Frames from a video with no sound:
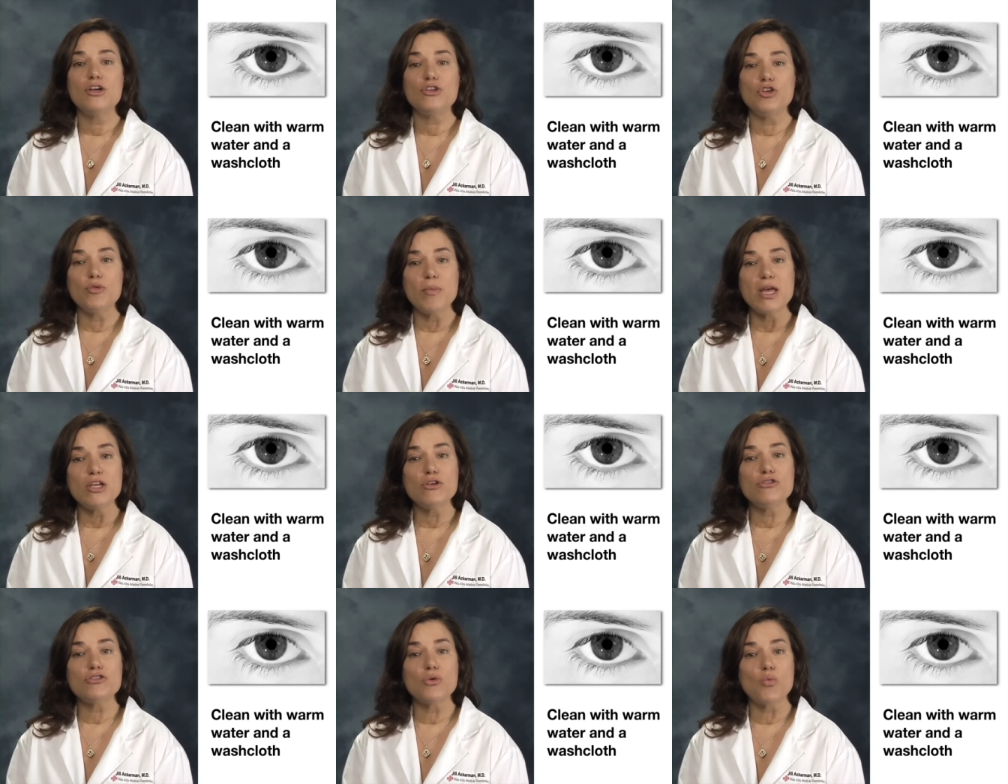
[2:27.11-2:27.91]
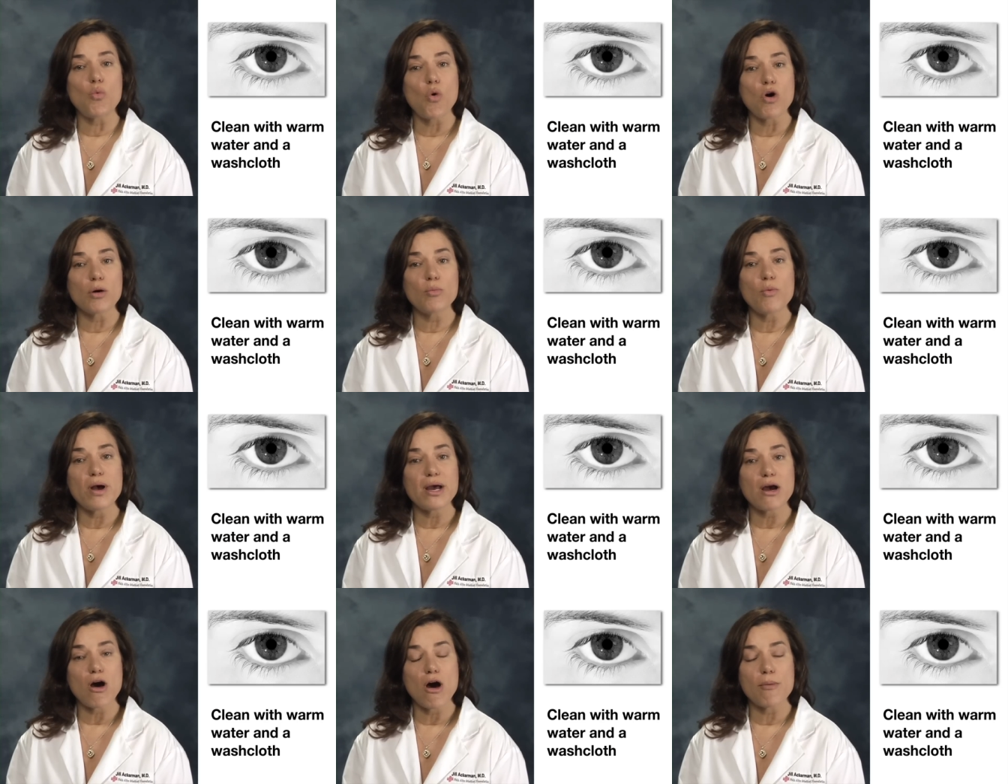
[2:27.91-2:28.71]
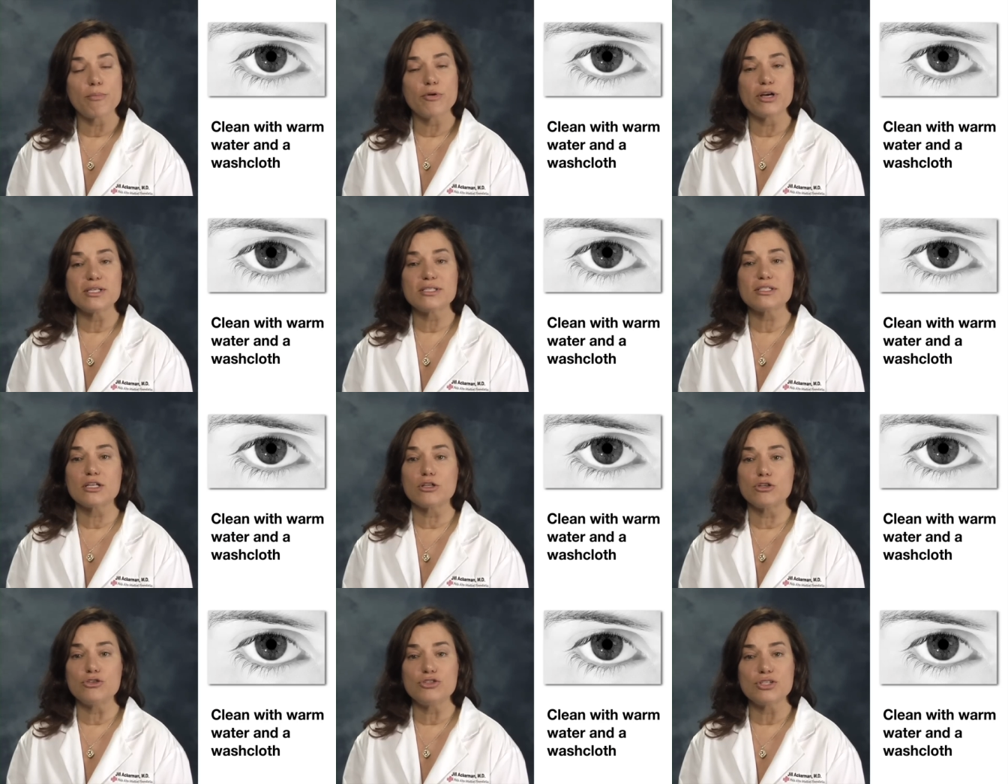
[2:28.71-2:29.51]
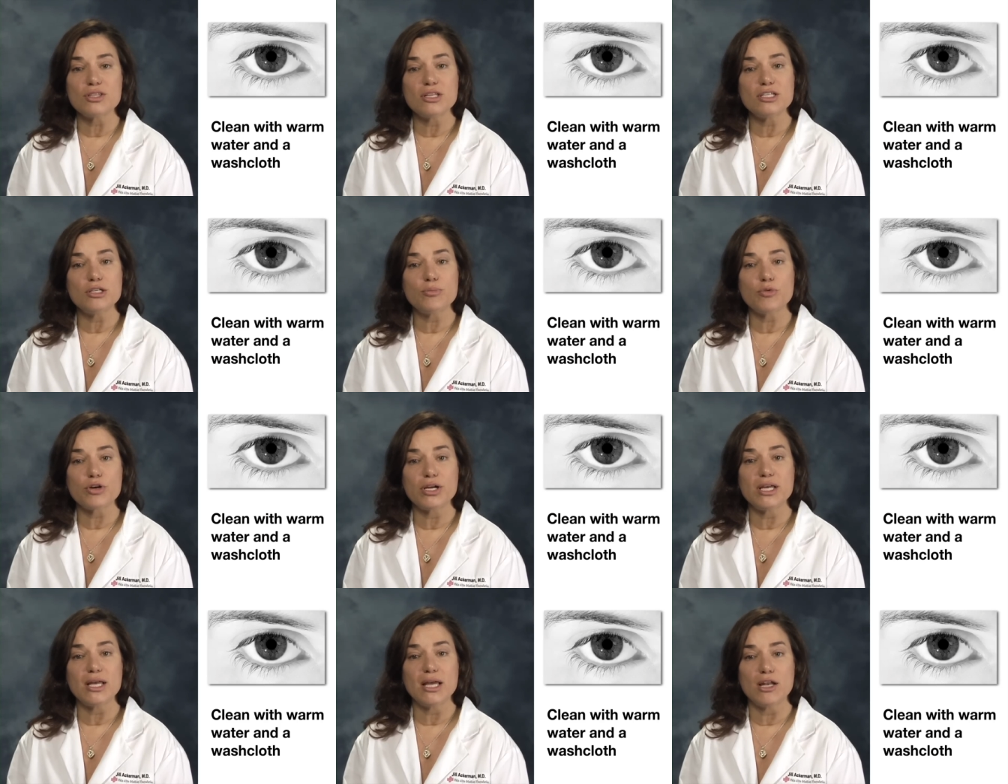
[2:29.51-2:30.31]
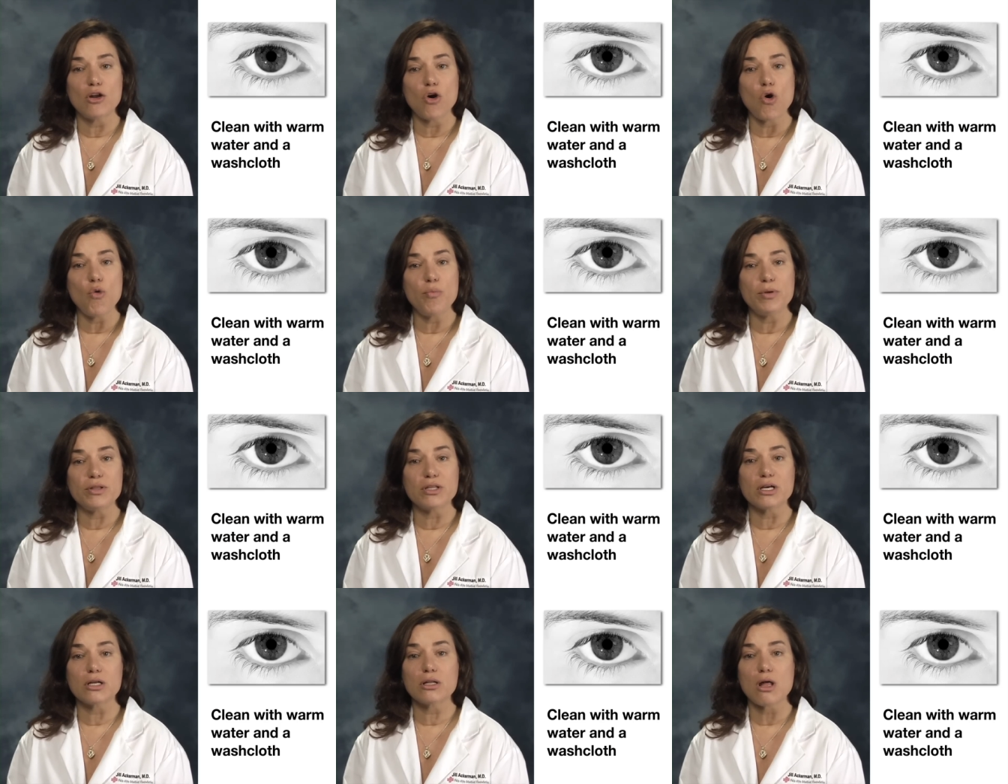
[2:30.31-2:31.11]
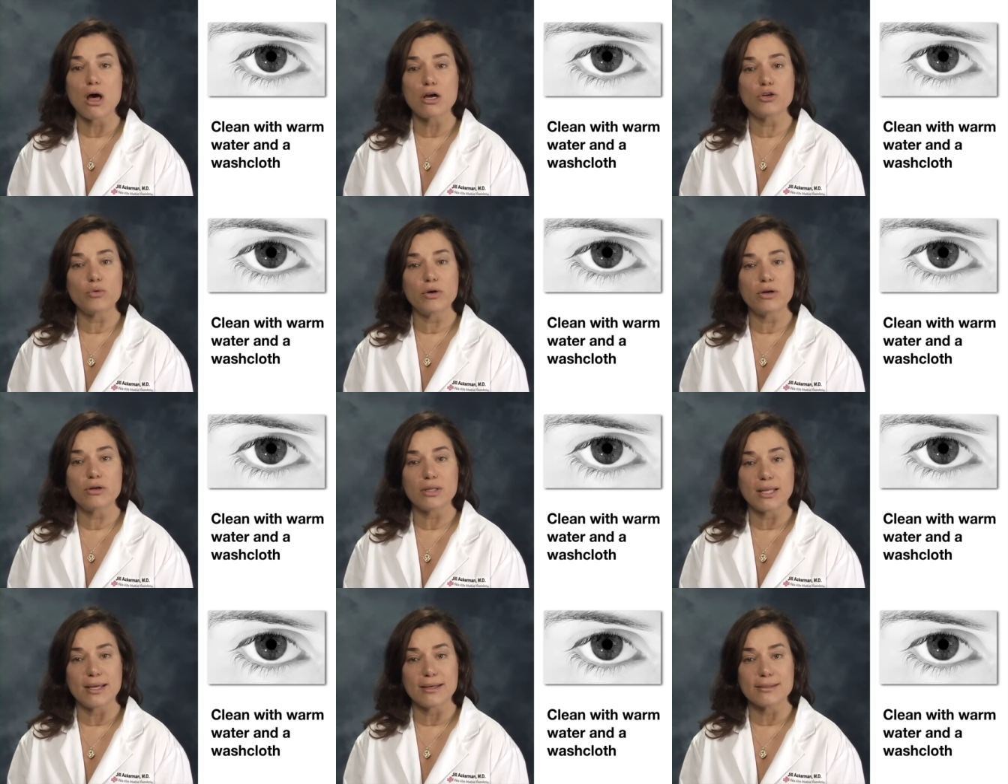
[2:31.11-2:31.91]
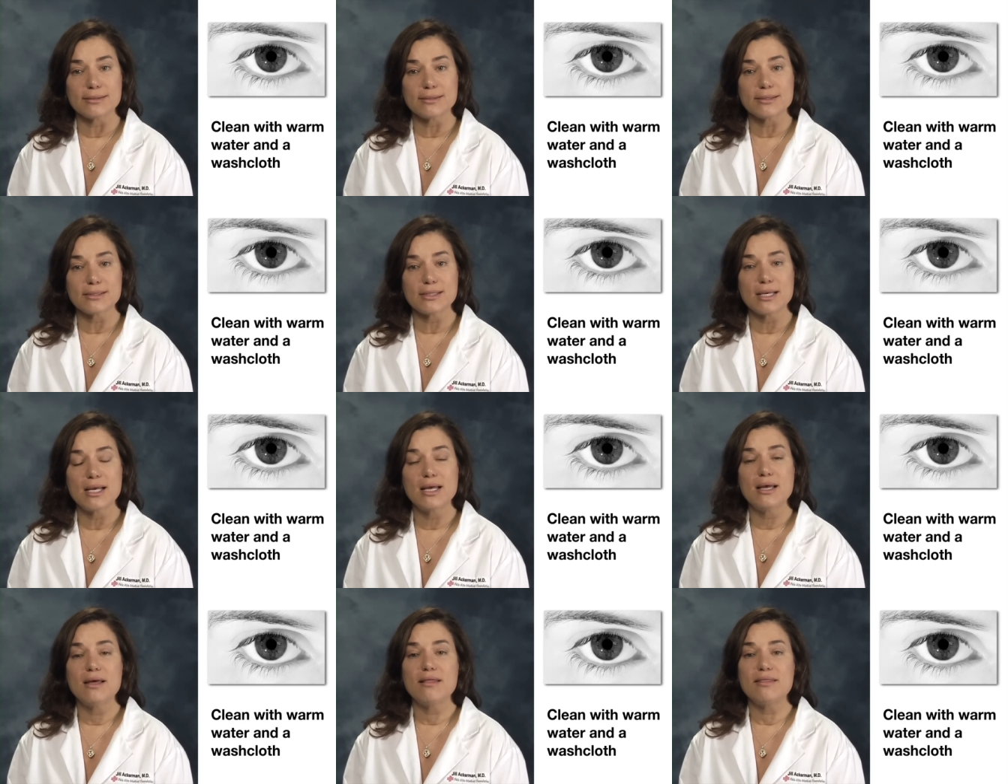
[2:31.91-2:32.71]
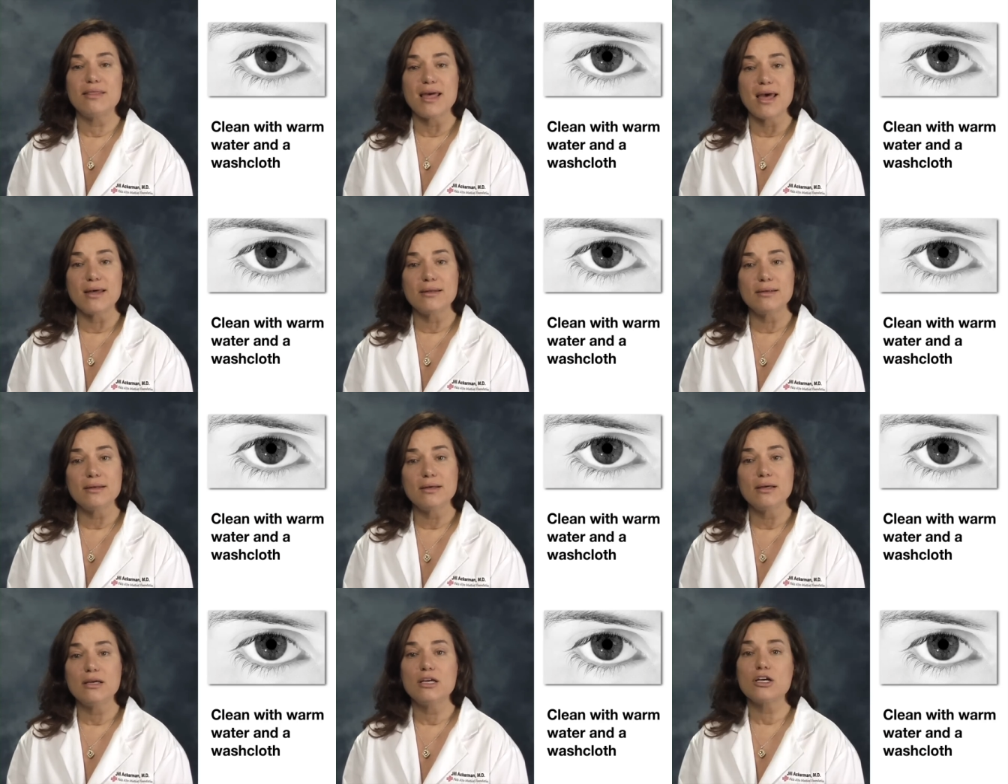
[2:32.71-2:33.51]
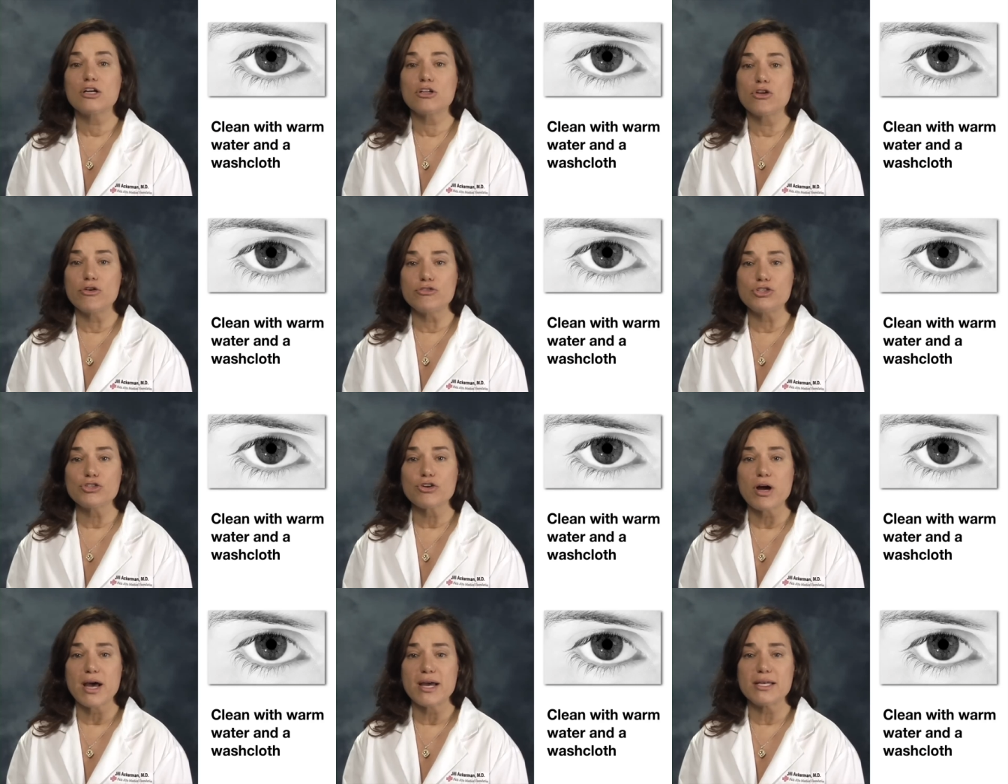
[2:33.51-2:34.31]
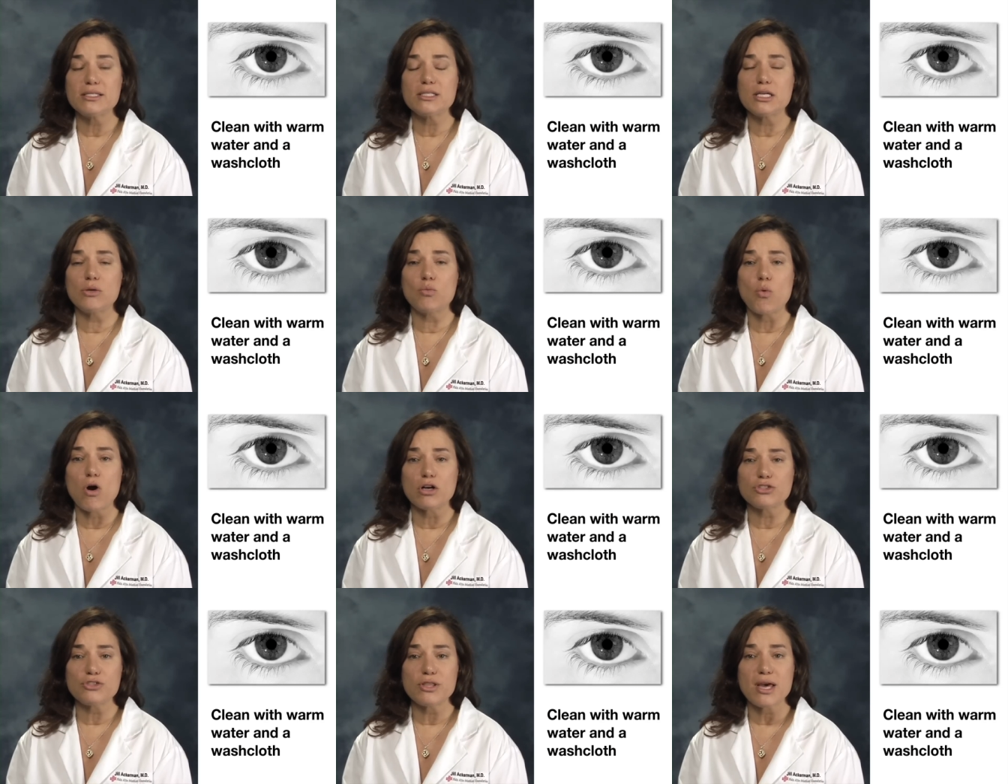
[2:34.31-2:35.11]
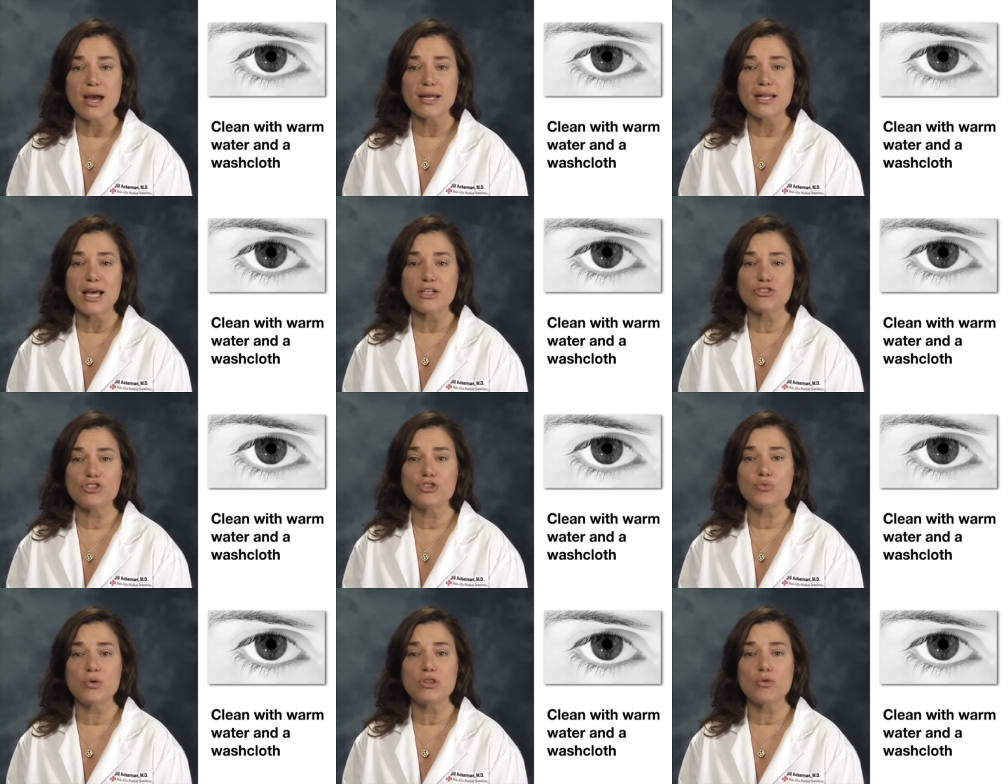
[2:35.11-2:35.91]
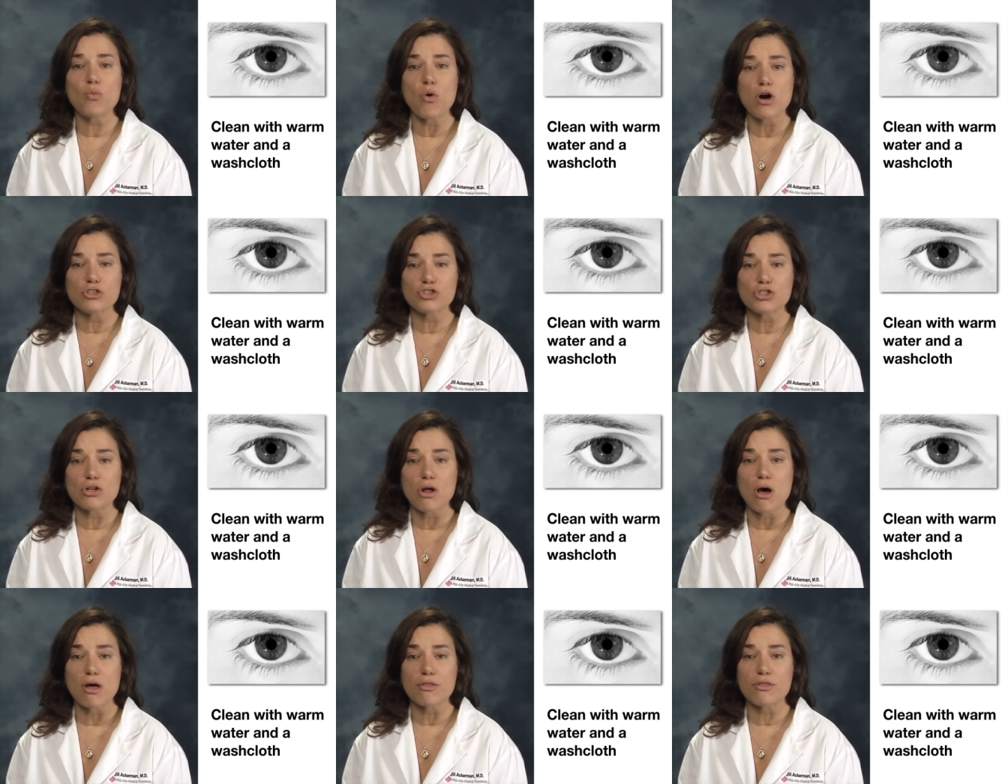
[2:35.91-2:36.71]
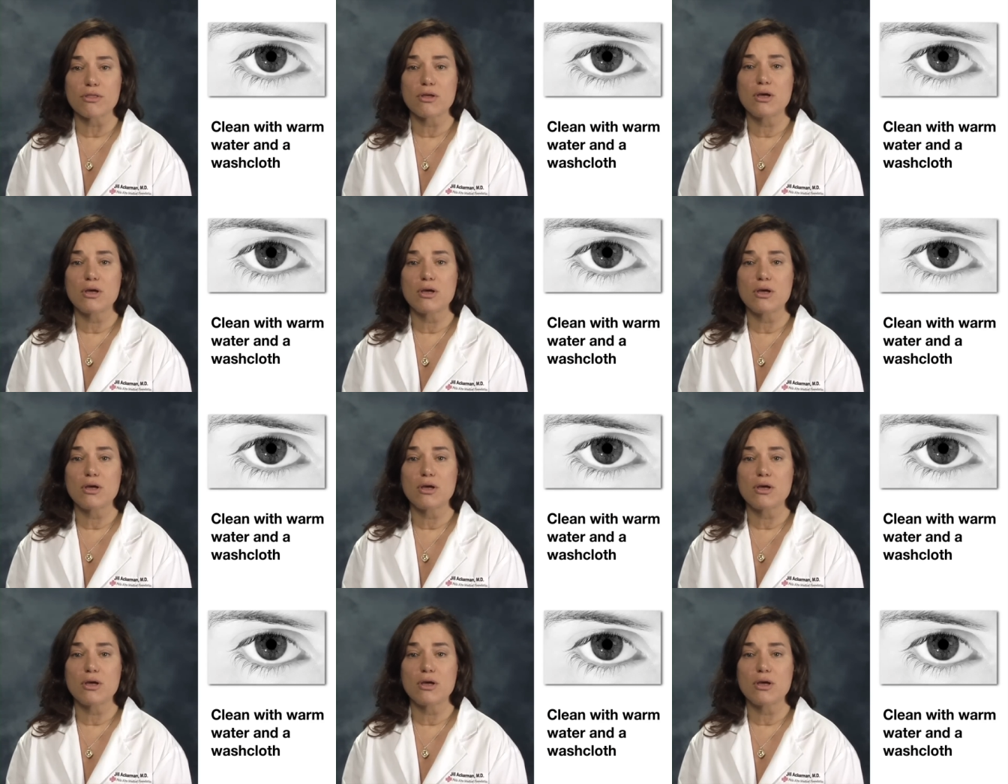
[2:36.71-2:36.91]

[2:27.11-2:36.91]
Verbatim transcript: You may use a warm, wet compress to loosen the debris and open the clogged oil glands. Then, close your eyes and wash the eyelashes with the washcloth.